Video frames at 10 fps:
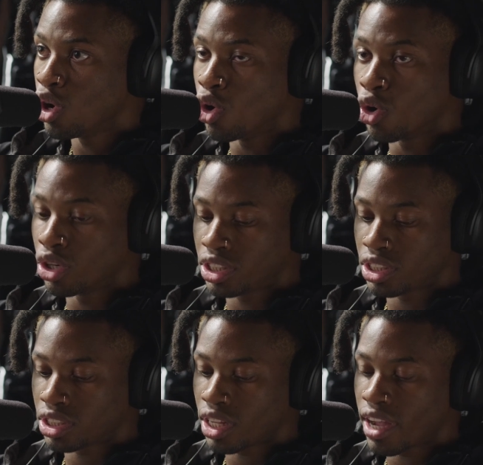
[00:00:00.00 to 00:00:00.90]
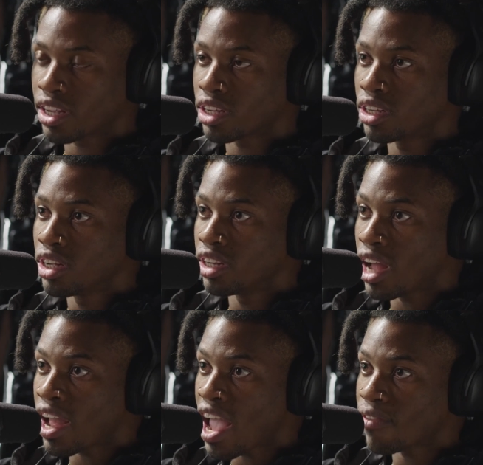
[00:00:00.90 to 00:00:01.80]
or just like
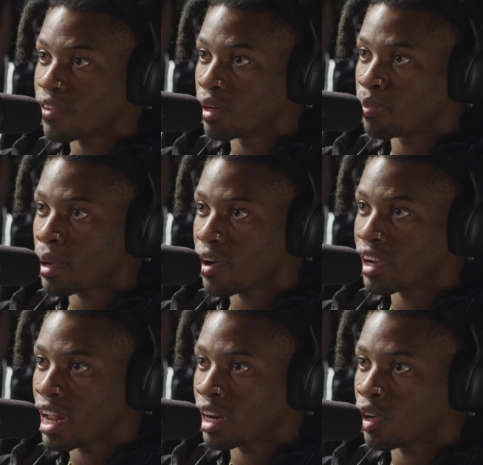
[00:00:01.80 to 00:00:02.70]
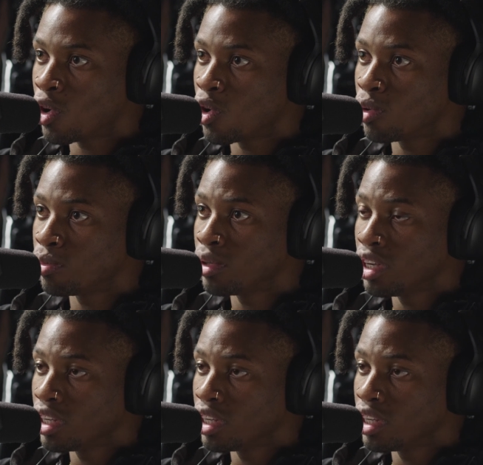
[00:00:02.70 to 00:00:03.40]
not having a parent at home,